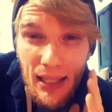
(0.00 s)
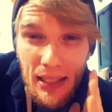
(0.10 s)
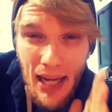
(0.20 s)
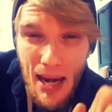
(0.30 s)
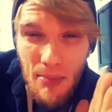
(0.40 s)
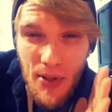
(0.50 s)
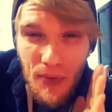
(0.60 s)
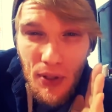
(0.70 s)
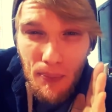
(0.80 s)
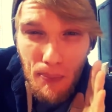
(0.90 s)
and names
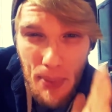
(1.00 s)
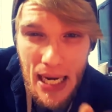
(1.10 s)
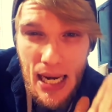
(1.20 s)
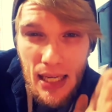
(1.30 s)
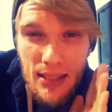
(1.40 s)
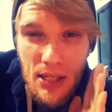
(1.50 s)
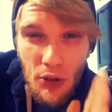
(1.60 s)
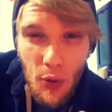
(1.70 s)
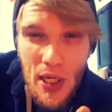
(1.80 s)
of the beings and